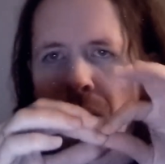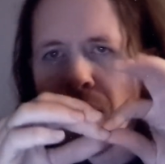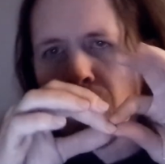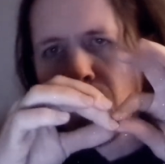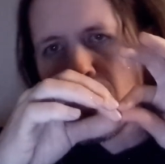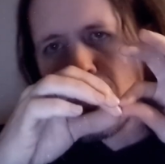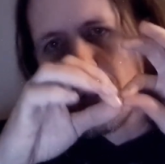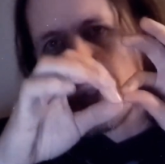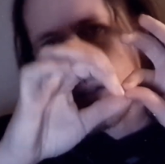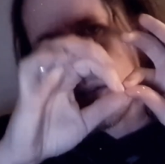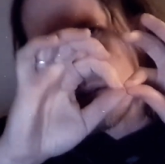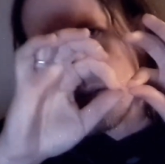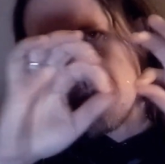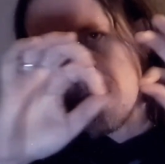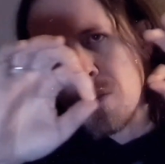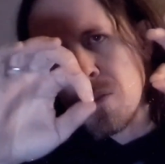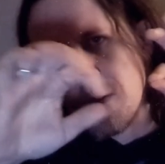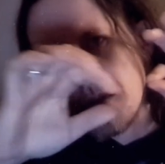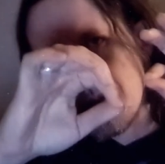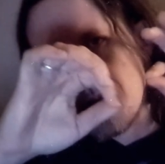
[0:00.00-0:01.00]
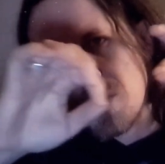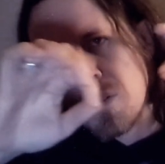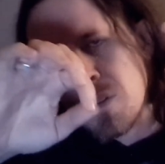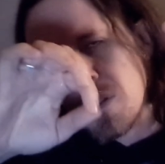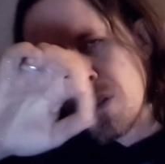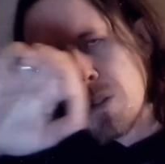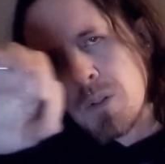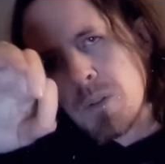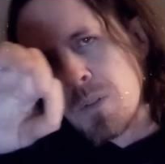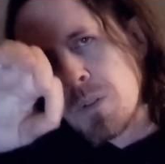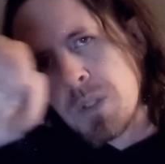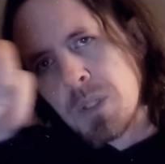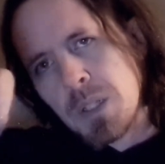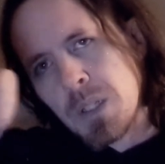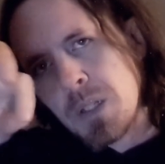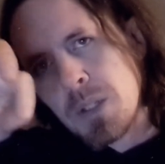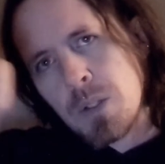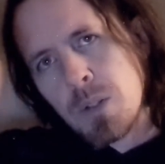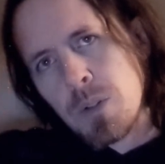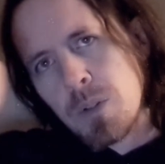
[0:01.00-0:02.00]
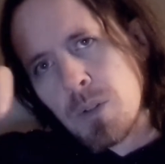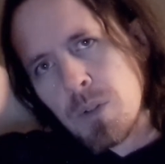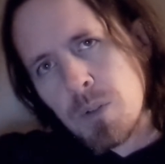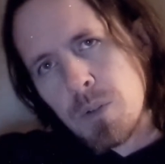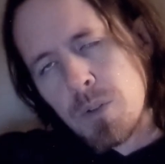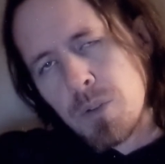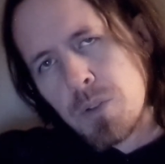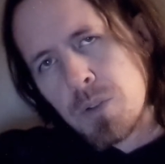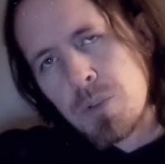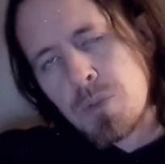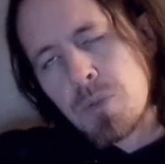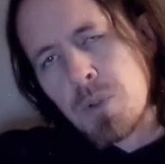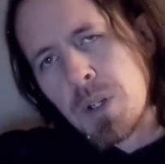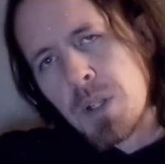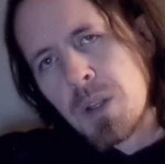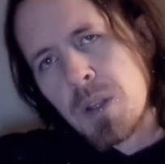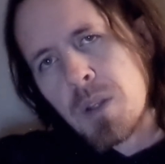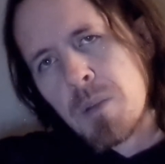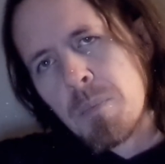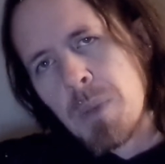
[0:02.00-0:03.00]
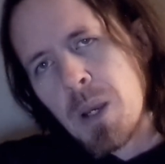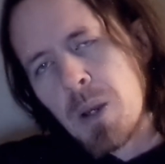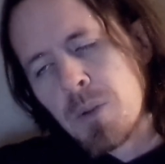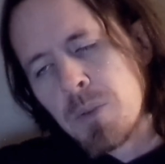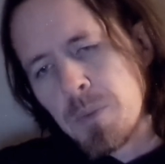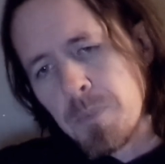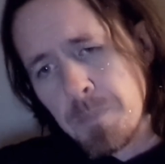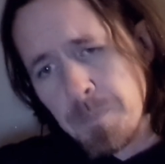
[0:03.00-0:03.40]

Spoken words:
you need to slowly straighten them out.